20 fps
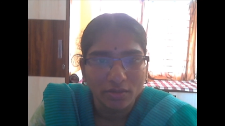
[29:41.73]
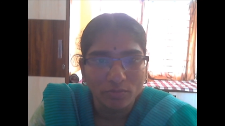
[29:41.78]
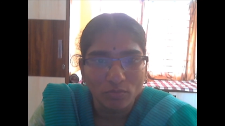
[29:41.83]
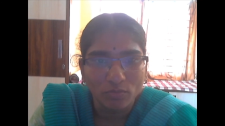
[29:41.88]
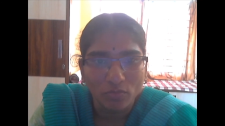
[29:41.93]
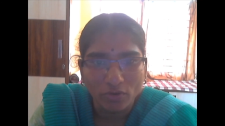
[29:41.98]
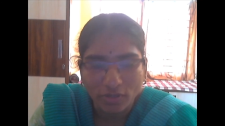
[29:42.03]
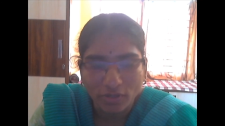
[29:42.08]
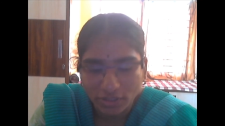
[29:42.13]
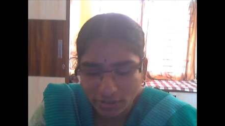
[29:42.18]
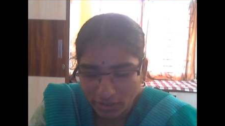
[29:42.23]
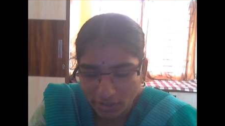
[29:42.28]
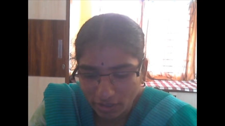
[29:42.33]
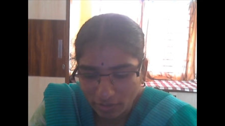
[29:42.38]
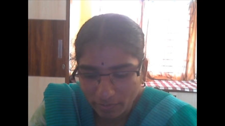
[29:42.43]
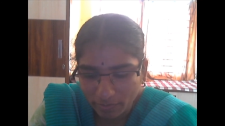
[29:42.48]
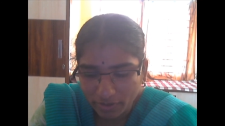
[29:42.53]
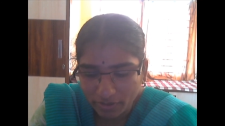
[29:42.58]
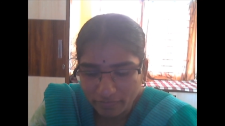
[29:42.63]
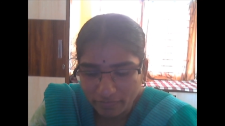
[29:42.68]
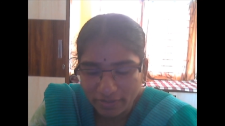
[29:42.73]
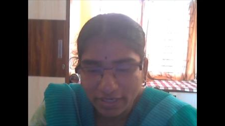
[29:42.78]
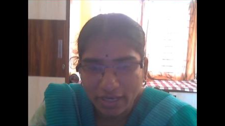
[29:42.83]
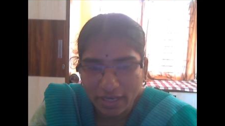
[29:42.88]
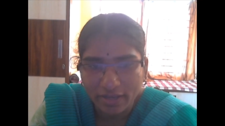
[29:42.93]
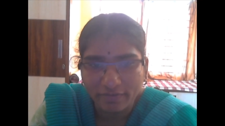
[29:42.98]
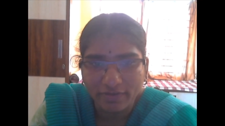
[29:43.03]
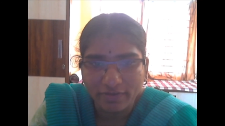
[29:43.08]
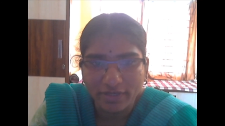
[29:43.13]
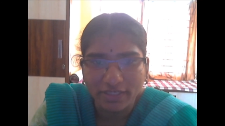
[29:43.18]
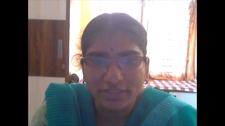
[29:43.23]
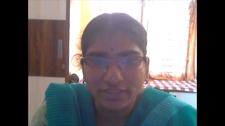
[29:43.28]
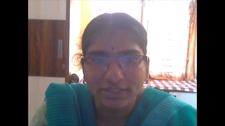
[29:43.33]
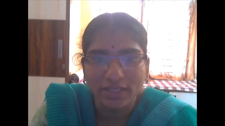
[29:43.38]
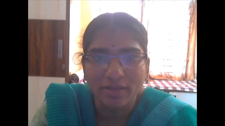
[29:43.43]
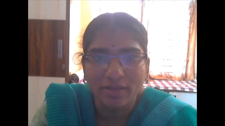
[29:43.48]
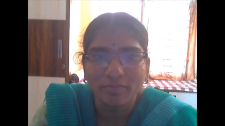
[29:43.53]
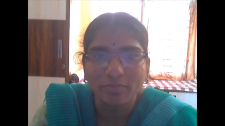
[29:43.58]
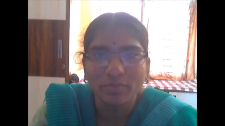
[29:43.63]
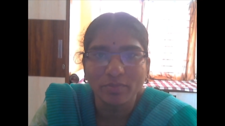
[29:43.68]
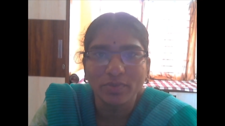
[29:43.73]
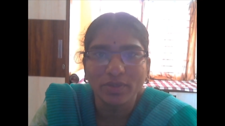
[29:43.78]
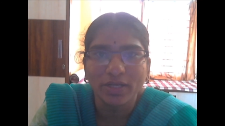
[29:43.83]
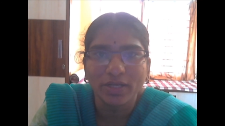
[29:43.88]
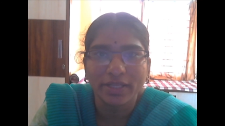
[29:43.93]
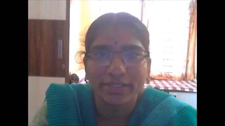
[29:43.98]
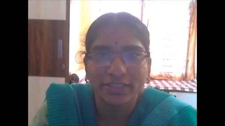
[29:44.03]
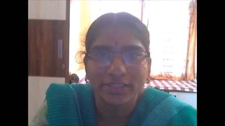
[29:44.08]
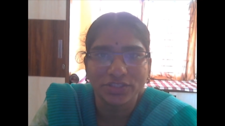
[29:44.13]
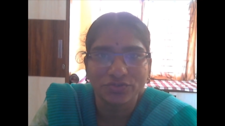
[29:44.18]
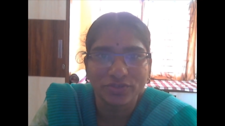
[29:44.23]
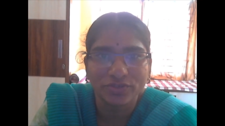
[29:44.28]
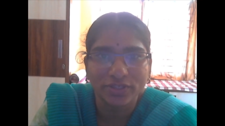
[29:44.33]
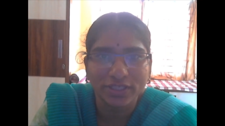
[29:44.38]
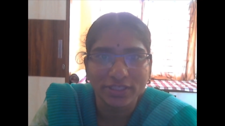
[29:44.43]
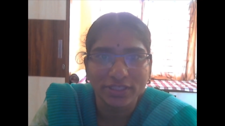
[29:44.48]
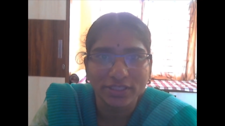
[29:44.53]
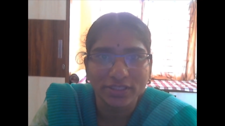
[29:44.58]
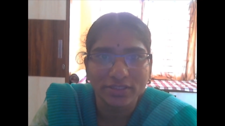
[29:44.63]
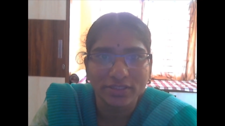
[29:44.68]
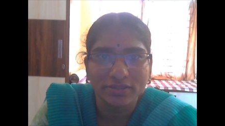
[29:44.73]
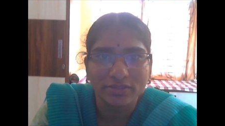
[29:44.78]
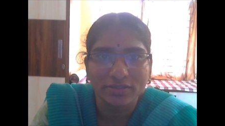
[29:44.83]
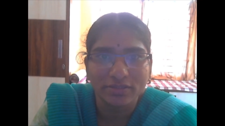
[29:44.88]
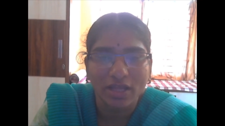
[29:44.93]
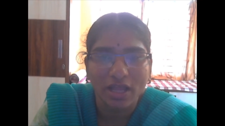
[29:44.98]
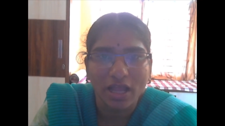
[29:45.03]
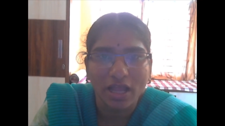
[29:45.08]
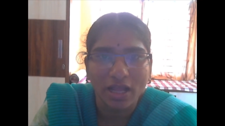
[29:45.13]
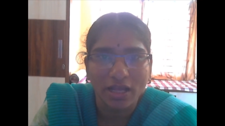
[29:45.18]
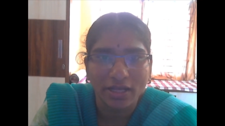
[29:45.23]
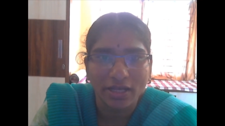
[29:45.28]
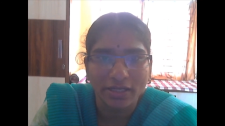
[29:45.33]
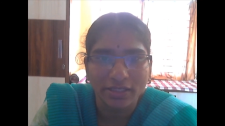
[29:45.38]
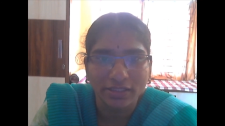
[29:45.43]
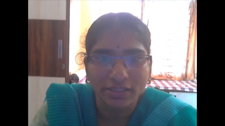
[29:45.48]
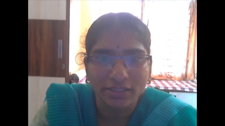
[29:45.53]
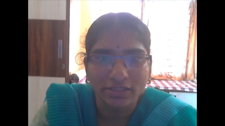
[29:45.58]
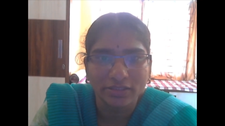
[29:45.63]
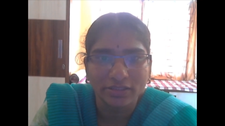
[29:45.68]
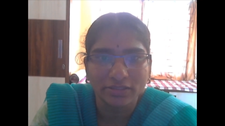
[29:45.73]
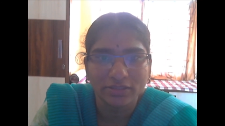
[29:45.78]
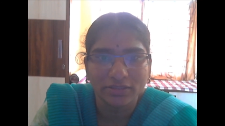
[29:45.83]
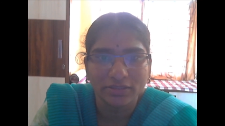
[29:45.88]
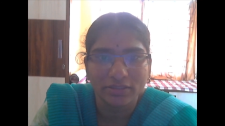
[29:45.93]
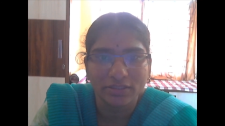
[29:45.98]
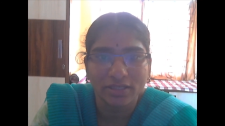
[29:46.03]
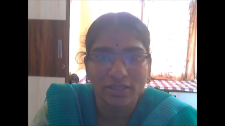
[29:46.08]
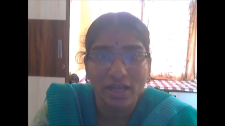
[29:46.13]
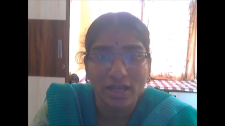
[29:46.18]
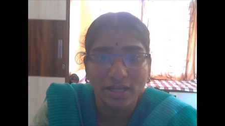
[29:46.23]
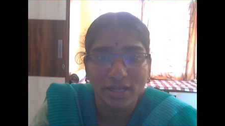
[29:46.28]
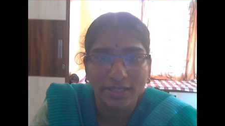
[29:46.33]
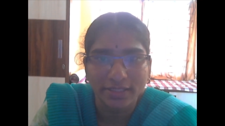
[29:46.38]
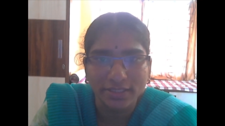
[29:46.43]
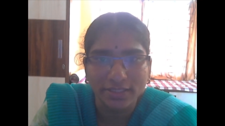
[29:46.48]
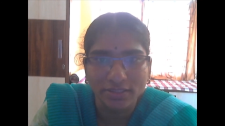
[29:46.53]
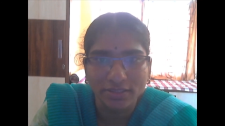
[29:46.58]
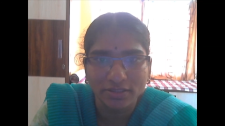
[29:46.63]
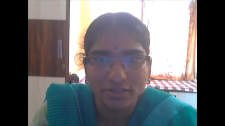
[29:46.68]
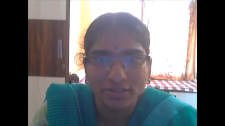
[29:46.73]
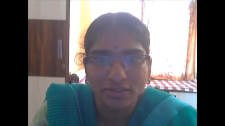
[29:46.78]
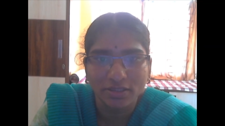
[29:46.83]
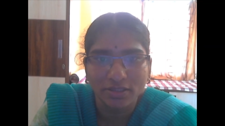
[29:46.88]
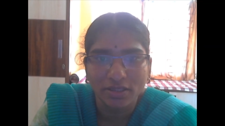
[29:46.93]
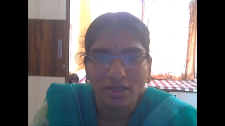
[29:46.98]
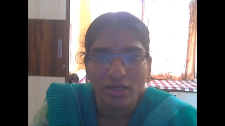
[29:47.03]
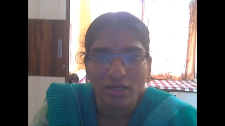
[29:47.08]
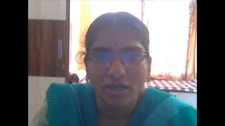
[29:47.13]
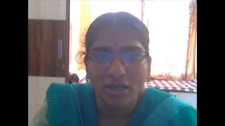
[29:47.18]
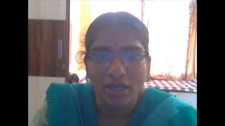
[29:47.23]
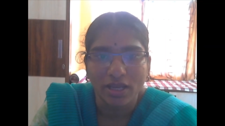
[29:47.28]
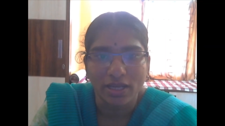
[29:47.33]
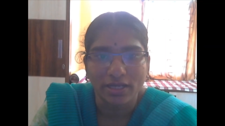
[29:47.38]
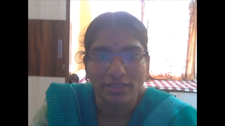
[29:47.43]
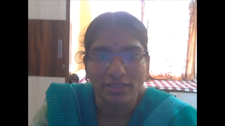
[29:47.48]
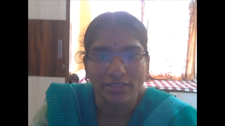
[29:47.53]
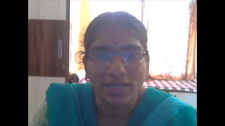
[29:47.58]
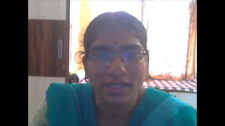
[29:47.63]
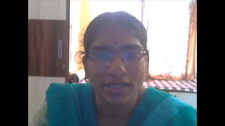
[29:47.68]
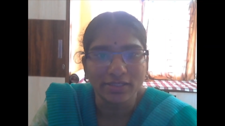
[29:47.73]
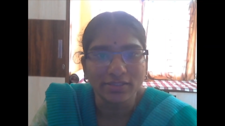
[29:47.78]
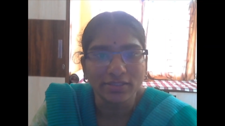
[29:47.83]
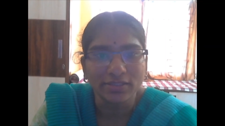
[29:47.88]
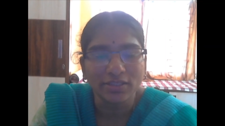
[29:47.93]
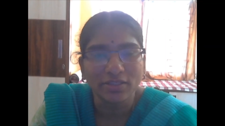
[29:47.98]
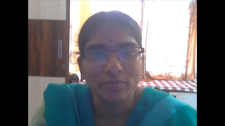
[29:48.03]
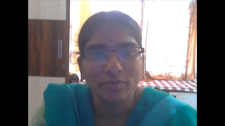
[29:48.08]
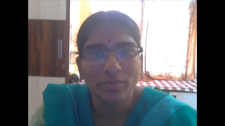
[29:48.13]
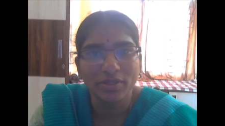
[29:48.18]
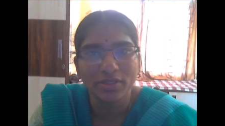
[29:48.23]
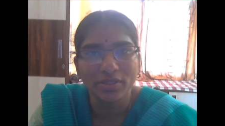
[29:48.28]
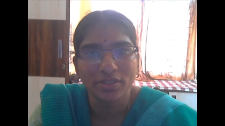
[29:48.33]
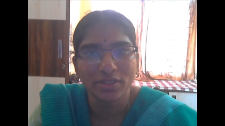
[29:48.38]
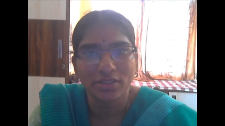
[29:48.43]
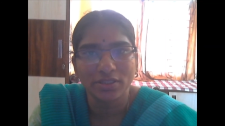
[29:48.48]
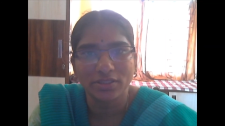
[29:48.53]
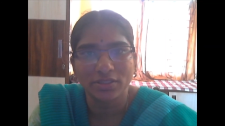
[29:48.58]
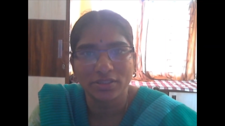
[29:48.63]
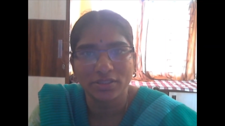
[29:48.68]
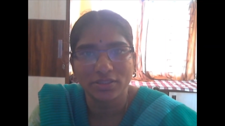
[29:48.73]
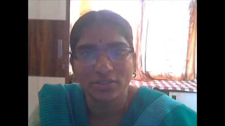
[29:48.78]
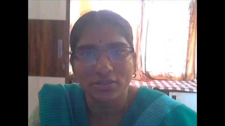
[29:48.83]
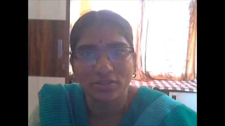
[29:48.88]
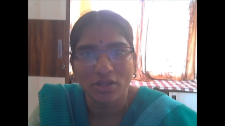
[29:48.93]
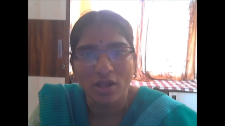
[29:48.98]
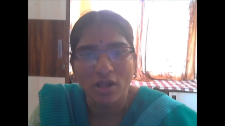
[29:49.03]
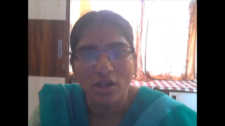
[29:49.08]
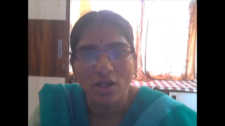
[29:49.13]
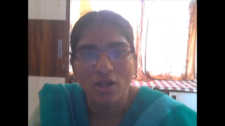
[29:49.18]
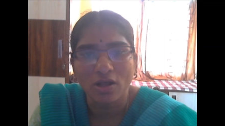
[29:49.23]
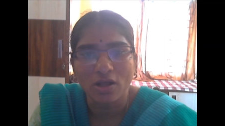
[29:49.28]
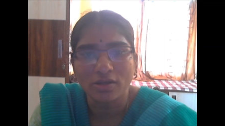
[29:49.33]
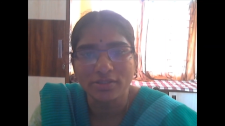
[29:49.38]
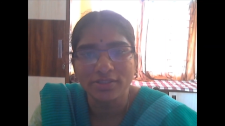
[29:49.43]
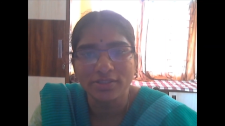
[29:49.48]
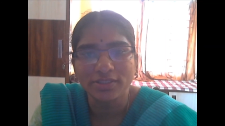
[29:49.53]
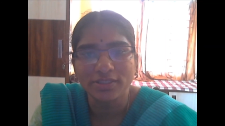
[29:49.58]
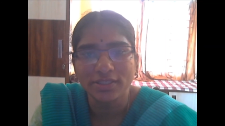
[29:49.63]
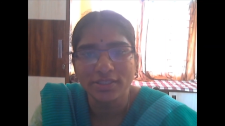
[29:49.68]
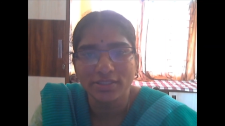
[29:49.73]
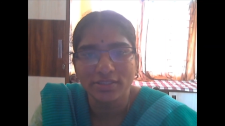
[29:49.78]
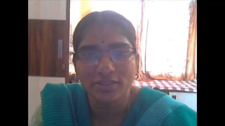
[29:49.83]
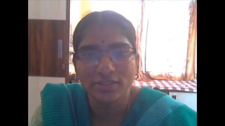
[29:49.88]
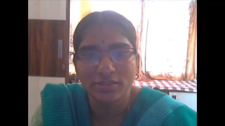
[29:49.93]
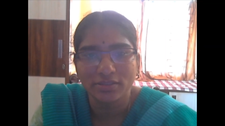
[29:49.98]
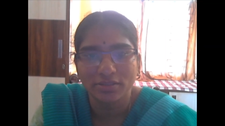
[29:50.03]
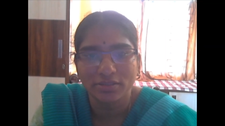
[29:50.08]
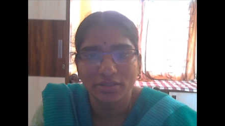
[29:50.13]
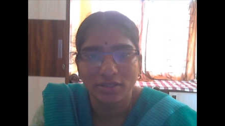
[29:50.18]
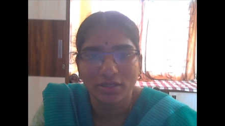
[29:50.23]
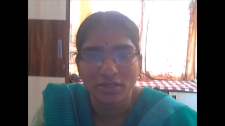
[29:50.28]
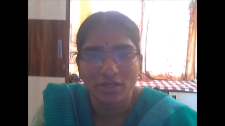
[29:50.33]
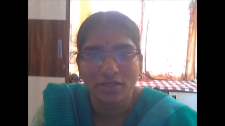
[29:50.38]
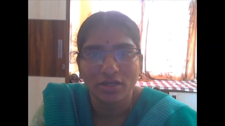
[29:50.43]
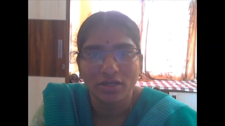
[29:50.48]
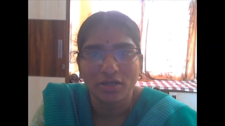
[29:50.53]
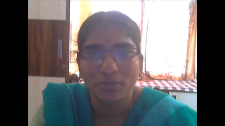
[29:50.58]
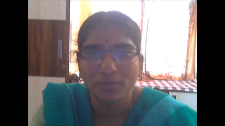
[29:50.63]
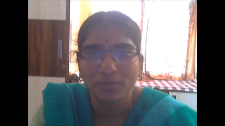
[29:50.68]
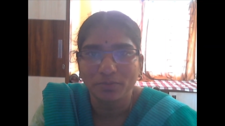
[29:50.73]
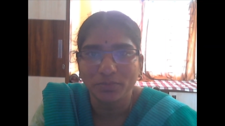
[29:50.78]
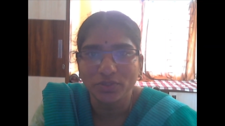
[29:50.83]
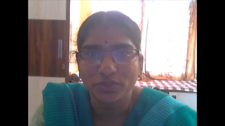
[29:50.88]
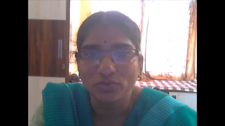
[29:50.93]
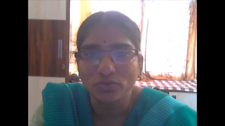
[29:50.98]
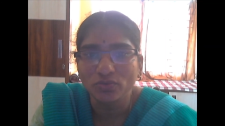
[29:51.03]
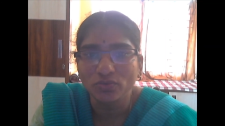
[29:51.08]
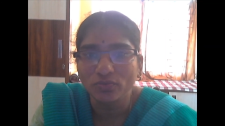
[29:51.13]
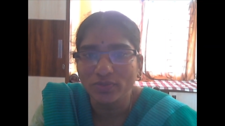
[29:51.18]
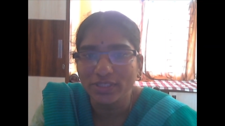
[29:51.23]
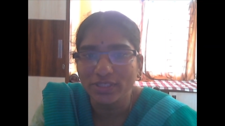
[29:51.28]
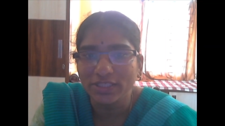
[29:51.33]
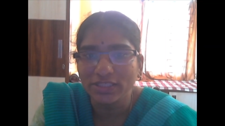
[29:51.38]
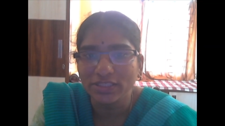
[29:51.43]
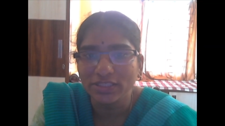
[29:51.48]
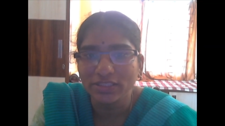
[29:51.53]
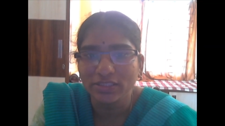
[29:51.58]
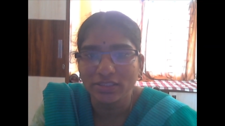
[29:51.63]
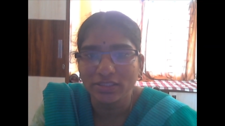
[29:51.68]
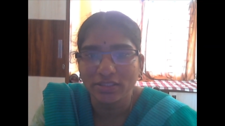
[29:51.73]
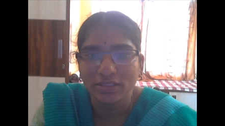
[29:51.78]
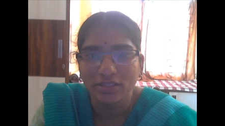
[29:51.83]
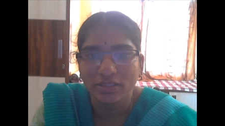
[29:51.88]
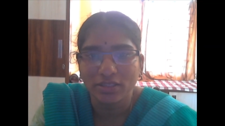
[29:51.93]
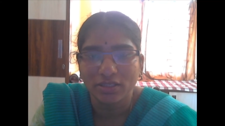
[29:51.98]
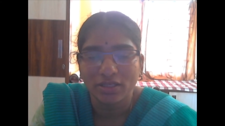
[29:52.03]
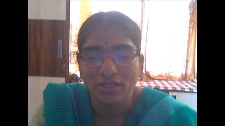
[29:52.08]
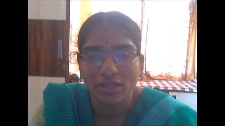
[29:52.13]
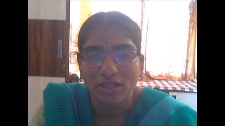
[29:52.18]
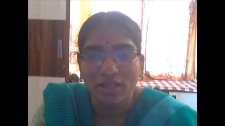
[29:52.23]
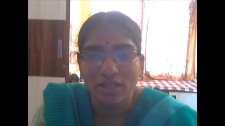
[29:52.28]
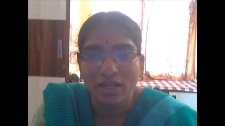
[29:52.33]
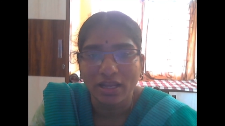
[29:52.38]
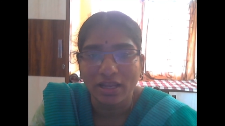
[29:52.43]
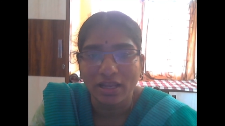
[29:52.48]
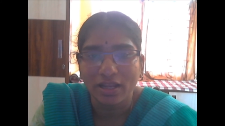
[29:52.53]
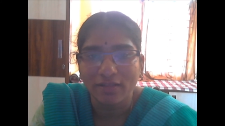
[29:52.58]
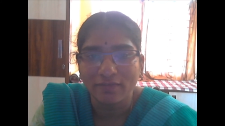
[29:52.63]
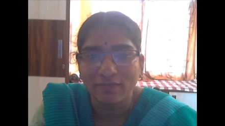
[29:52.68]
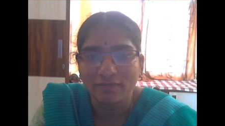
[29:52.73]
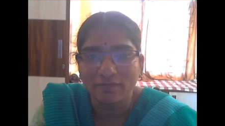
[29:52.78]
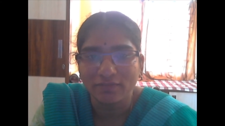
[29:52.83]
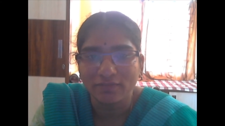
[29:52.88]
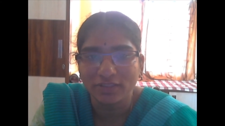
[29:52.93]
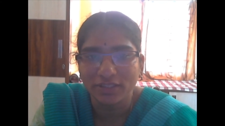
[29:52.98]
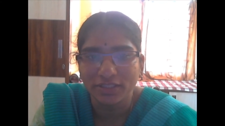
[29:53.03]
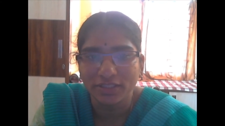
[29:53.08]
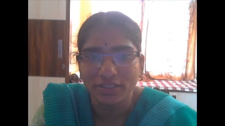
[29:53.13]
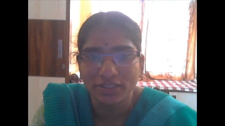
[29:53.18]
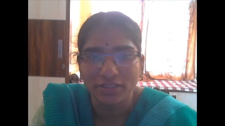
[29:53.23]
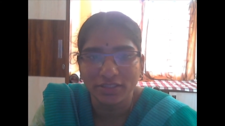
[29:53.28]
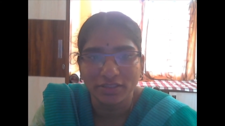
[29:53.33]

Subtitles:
Monosyllabic, we have an example like street, eye, kite, and disyllabic, it is haunted, between, lovely.